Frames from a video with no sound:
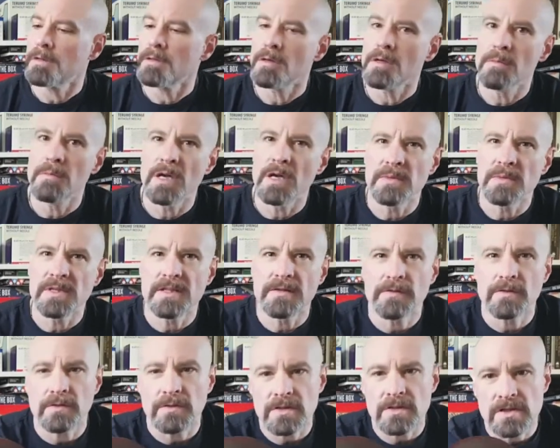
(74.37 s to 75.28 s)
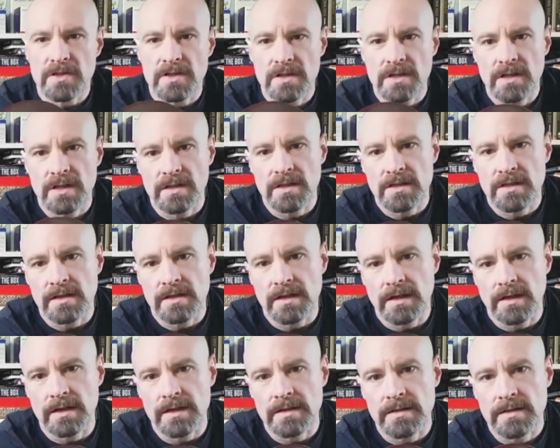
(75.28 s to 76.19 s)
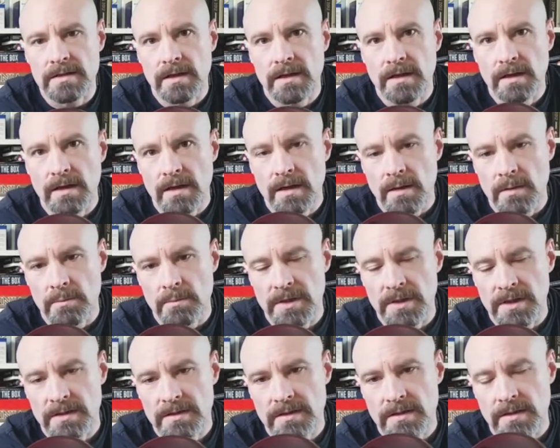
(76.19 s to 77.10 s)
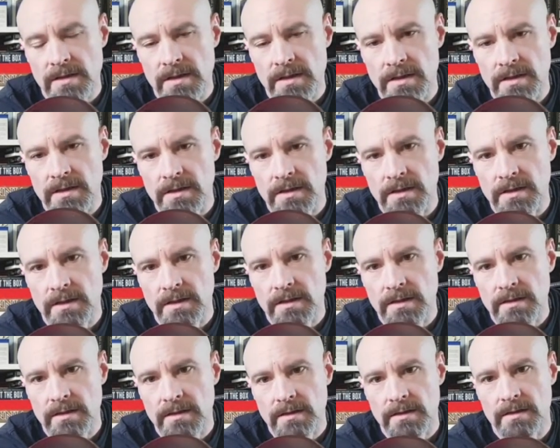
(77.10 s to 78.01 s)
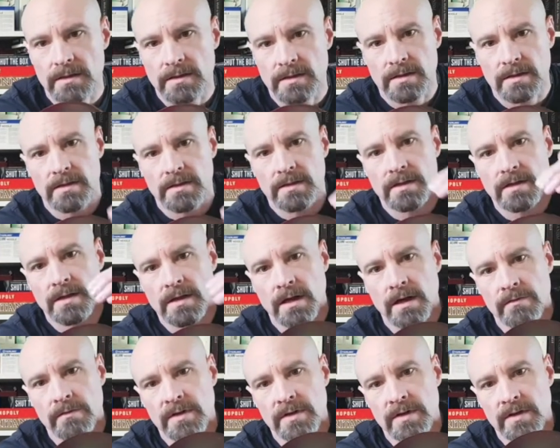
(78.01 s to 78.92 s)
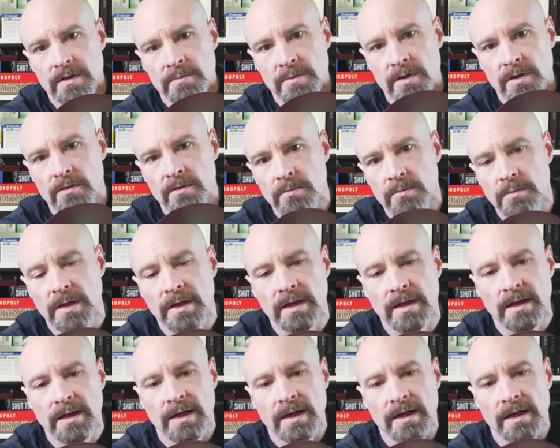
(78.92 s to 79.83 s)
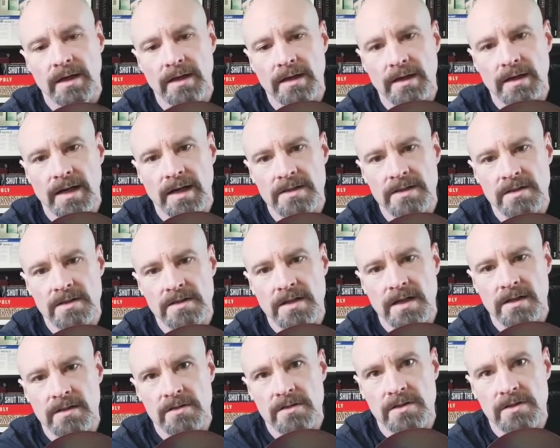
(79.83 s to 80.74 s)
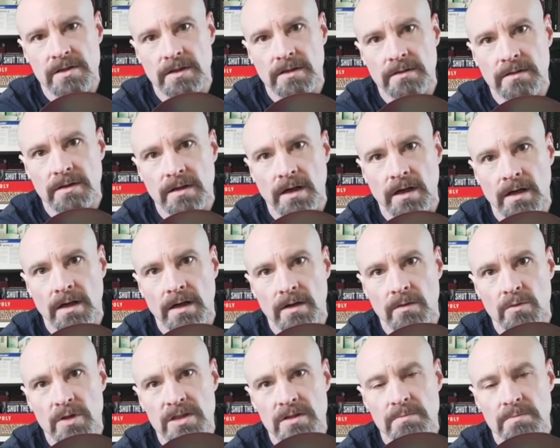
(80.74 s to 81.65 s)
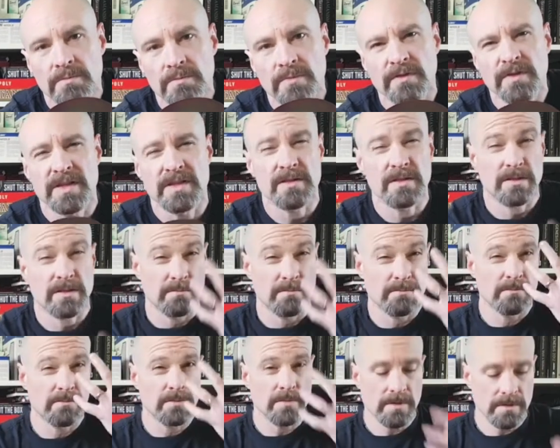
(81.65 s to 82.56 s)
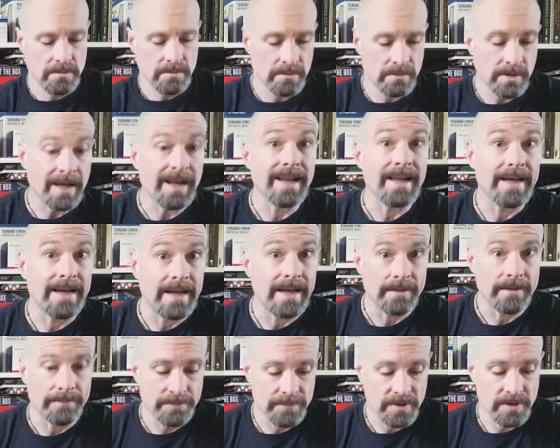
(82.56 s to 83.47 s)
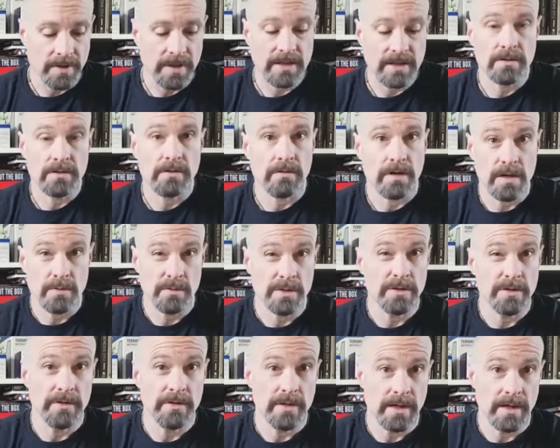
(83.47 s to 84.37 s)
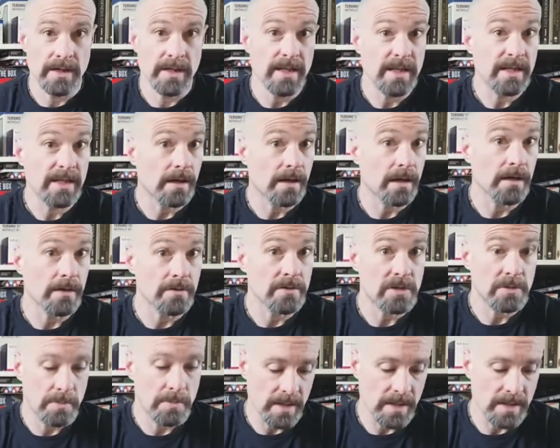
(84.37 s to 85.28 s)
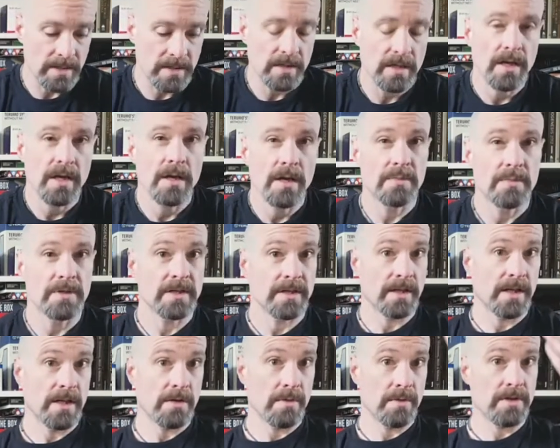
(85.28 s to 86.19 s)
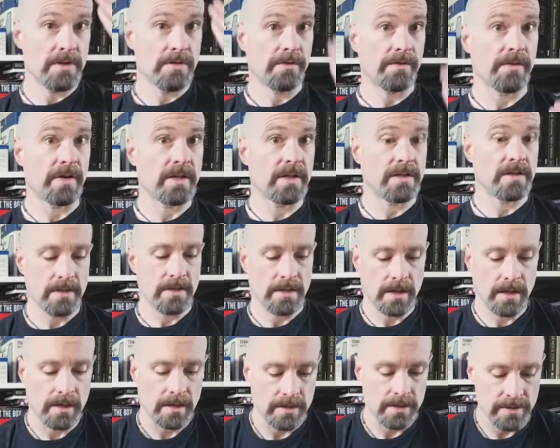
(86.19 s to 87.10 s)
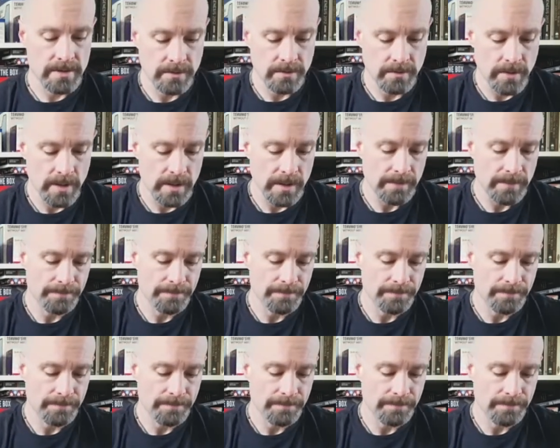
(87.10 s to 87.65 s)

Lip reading: may be difficult to see in this light, but the covering of the bulb has a texture which prevents glare, so that's great when you're in an enclosed space, particularly when you're facing the light array.